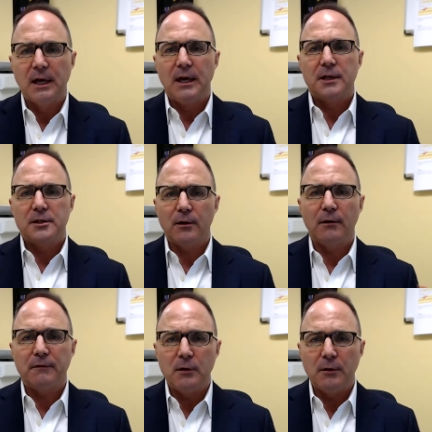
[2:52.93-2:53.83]
So there are a
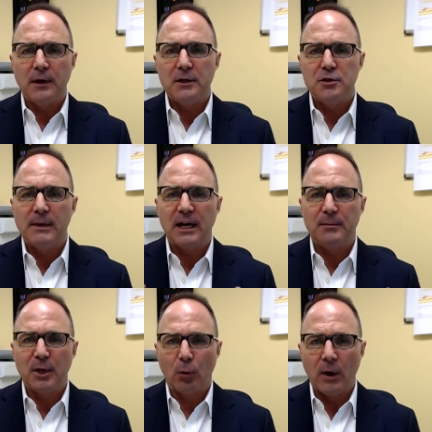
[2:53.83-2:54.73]
few things you may not
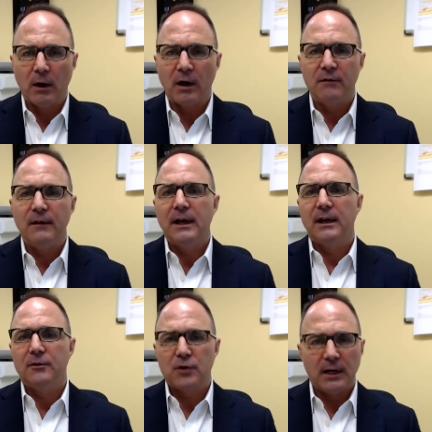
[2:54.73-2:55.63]
be aware of.
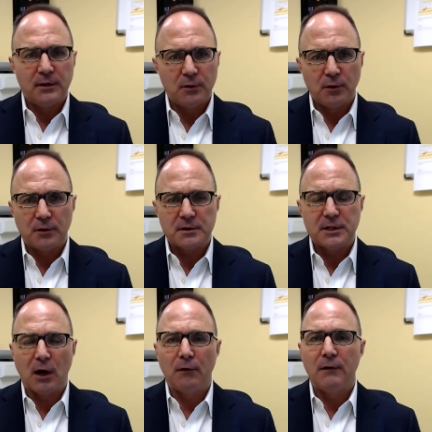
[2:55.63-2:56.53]
You try to do it
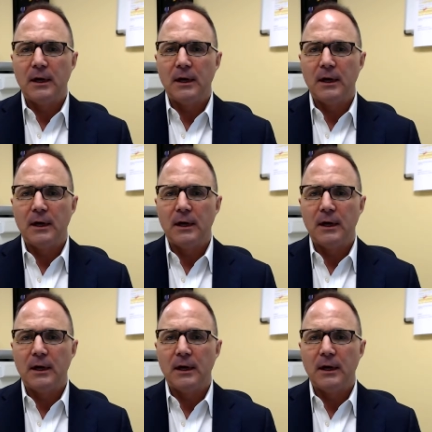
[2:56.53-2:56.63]
yourself.